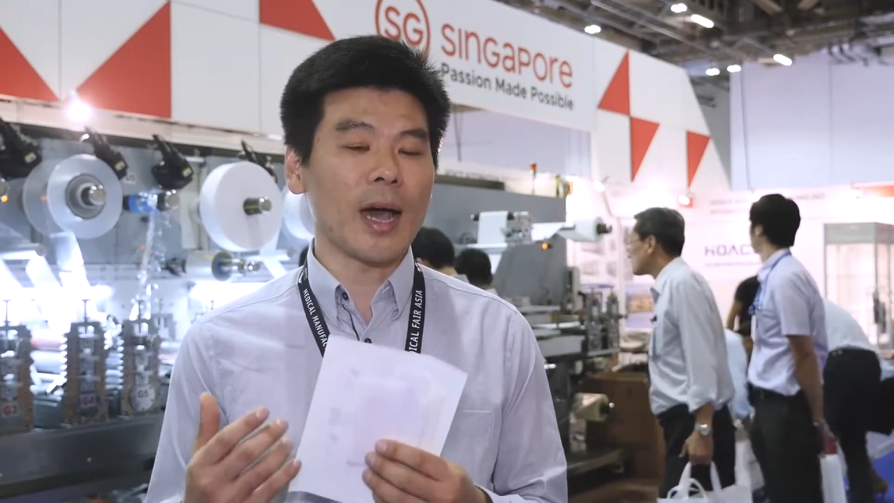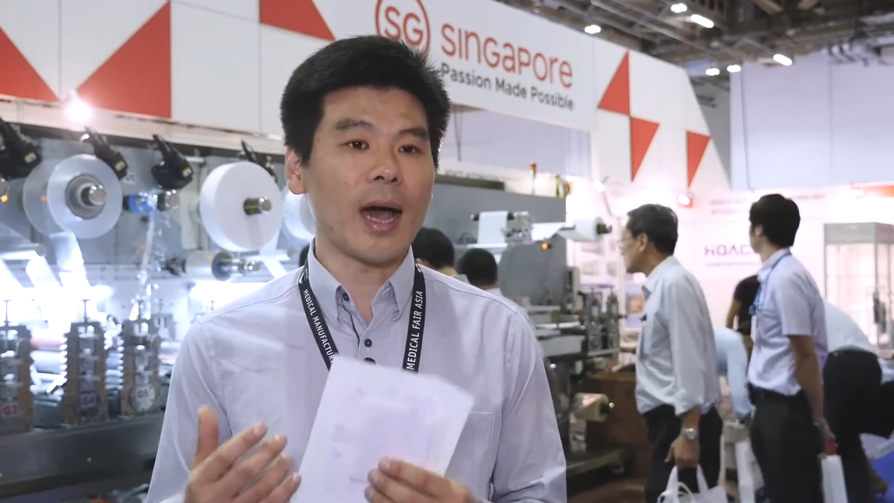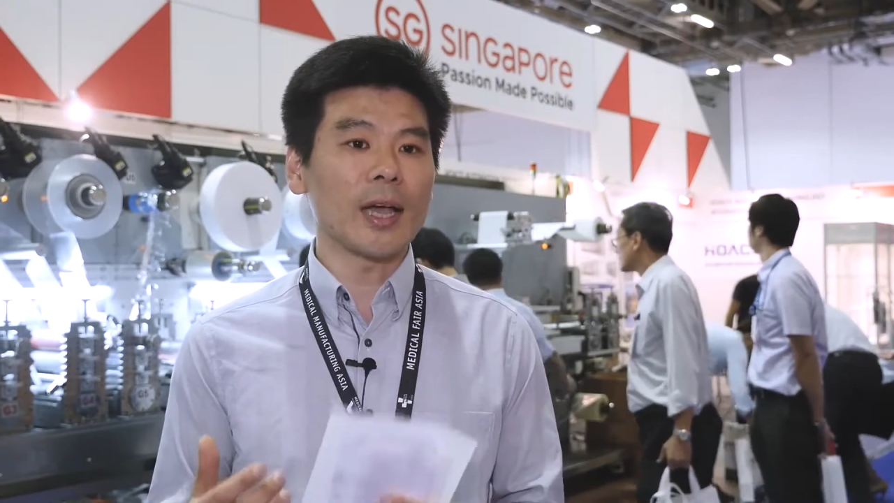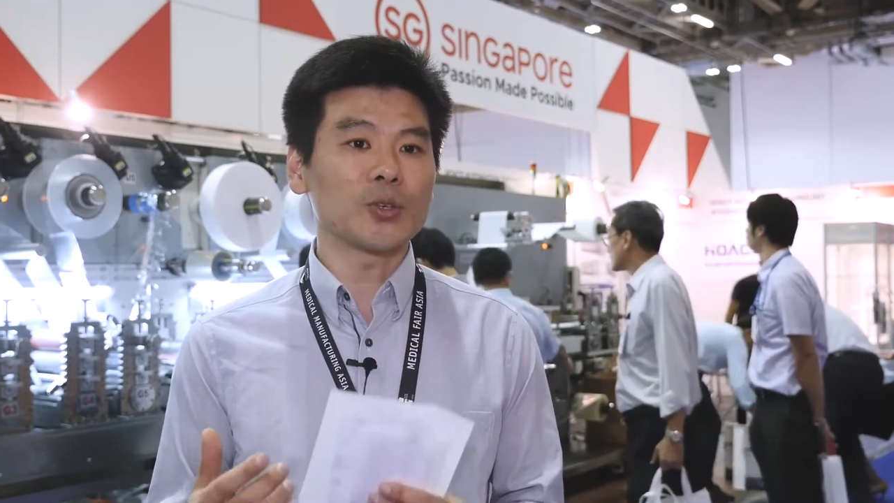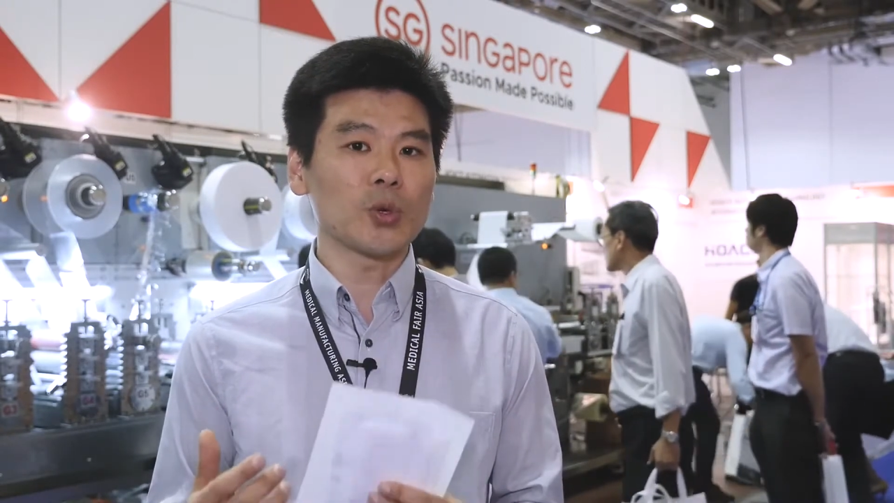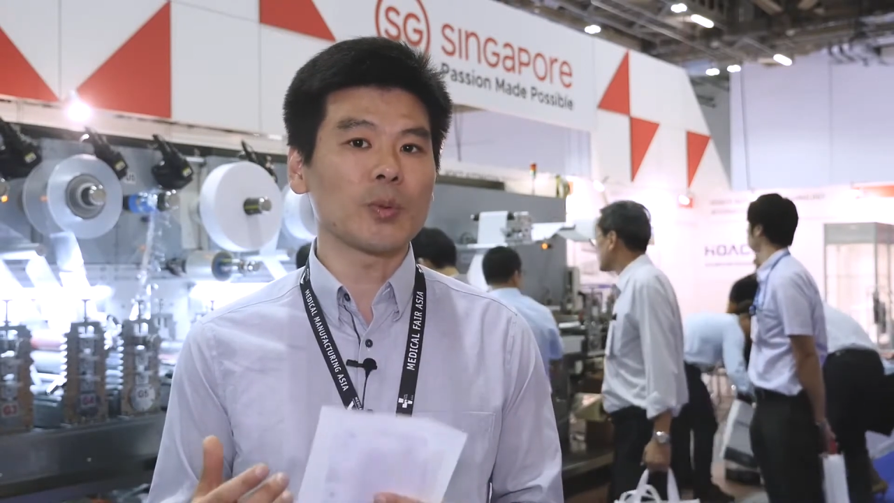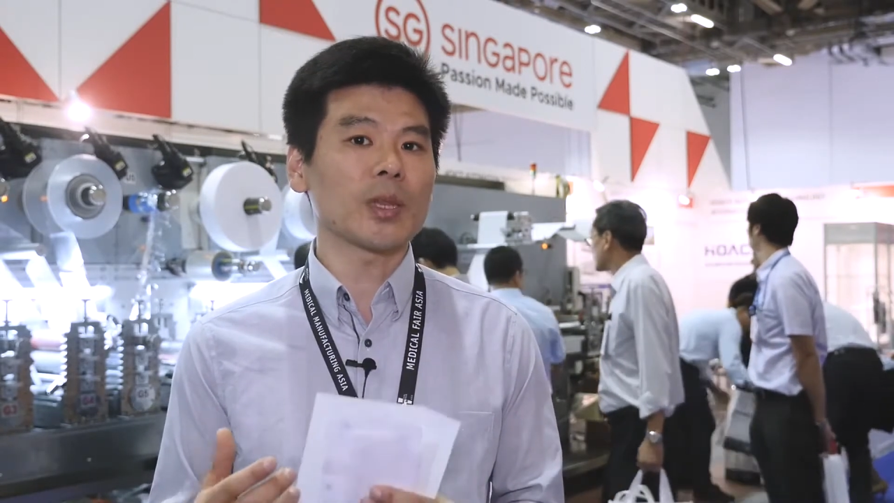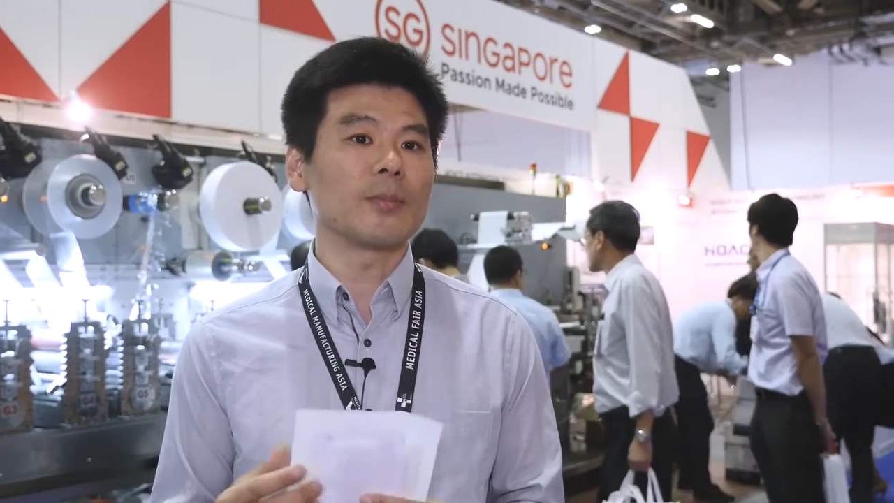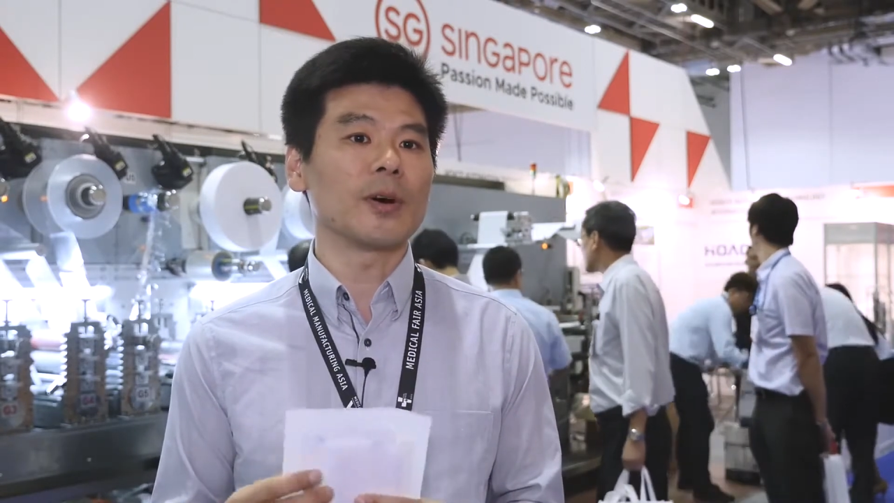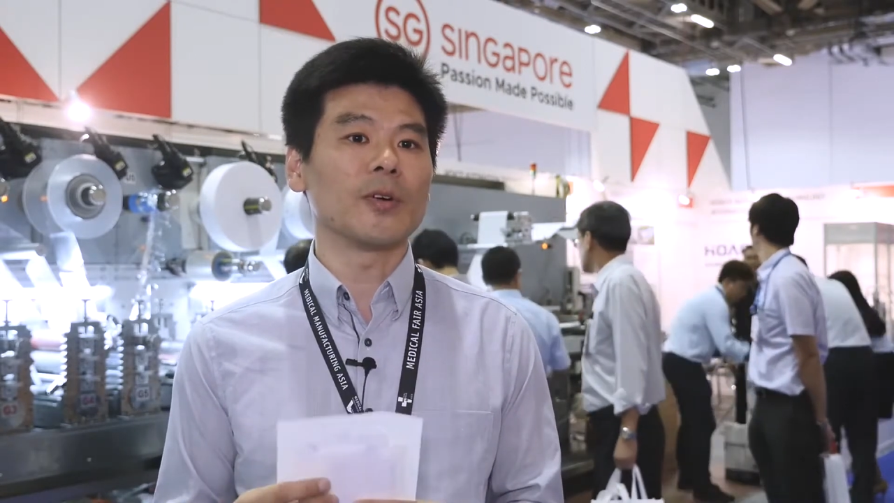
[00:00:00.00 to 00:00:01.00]
high throughput
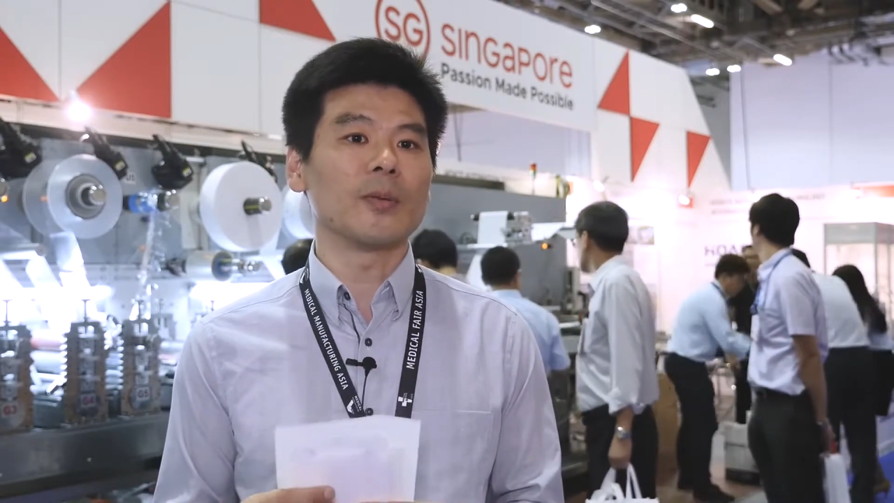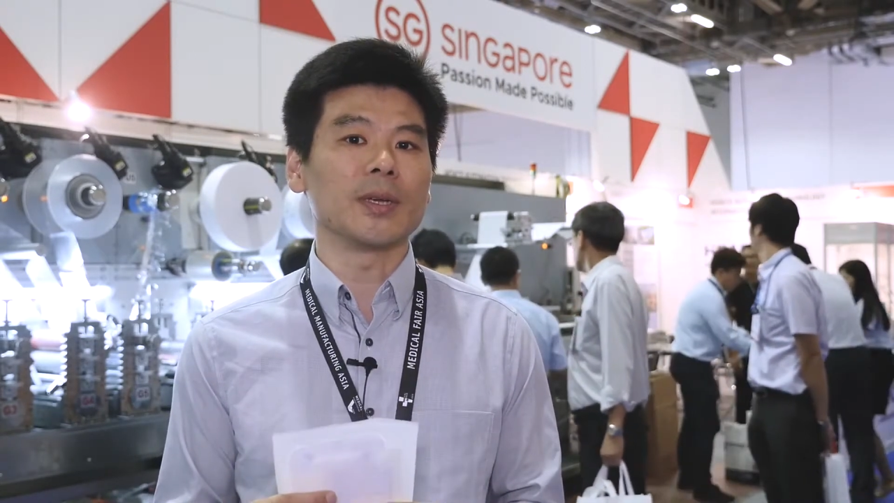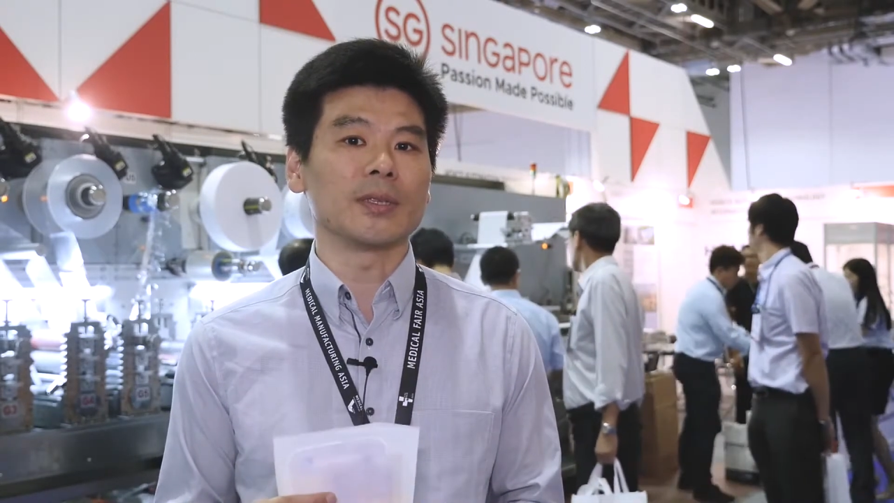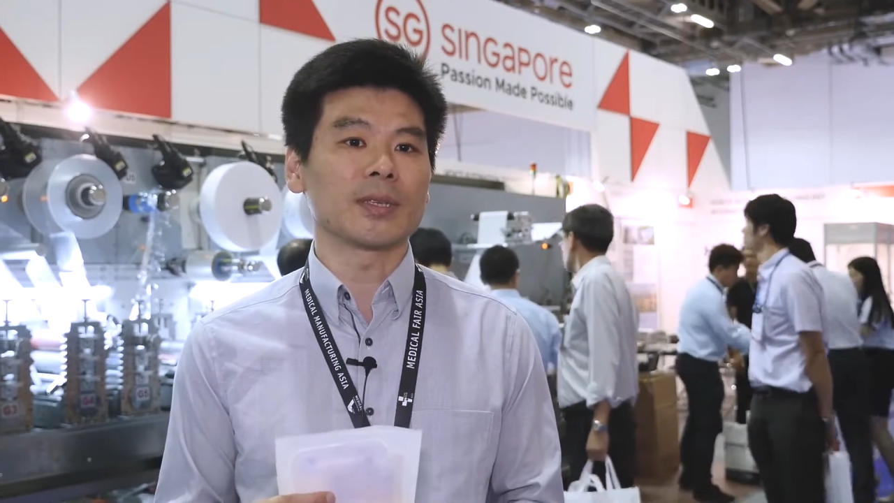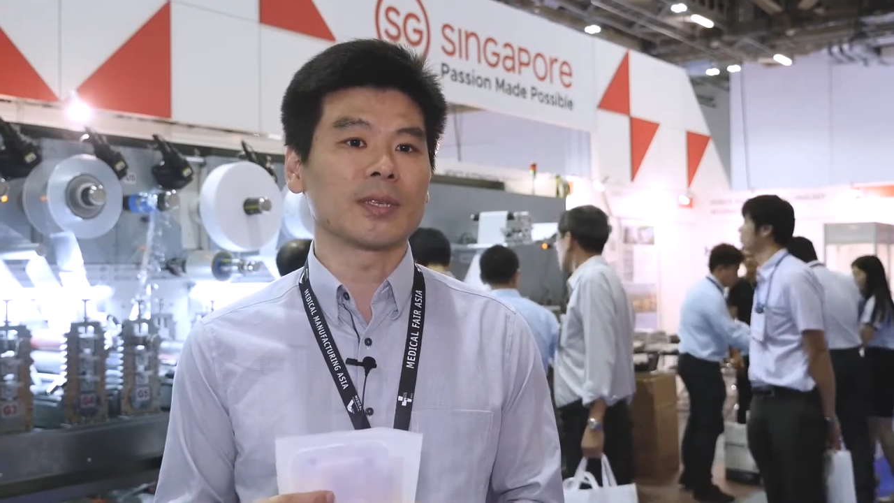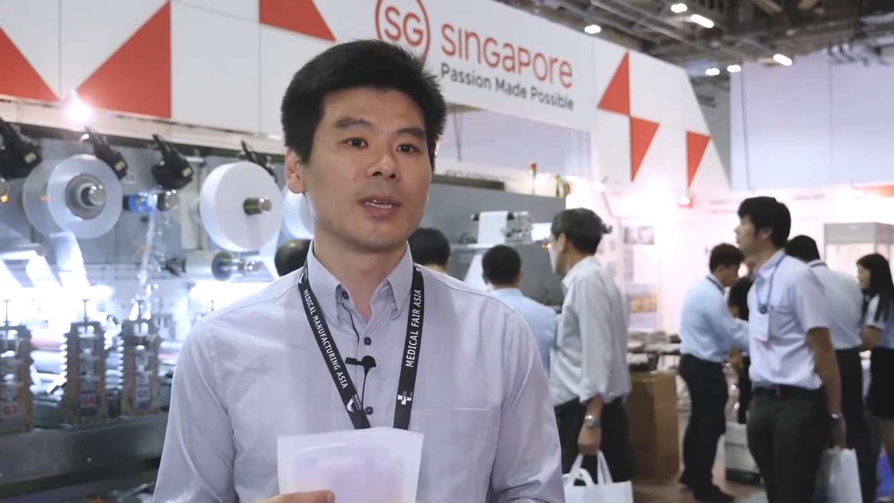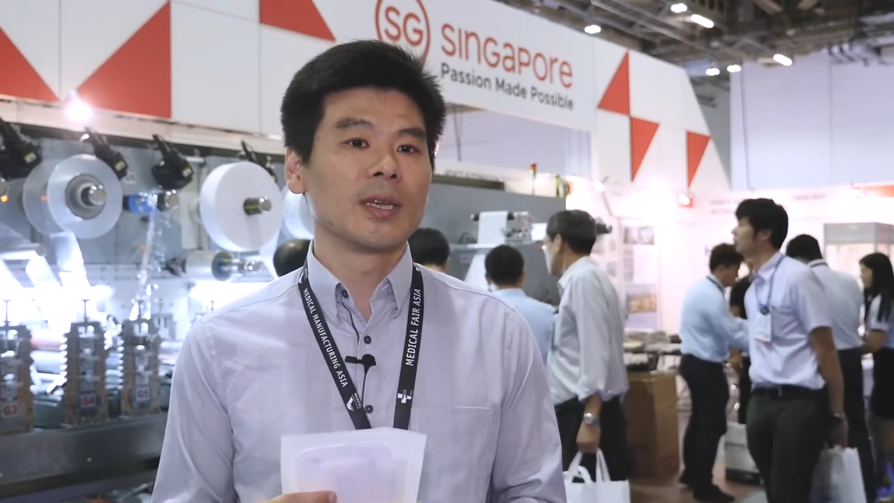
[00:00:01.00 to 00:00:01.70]
and performance.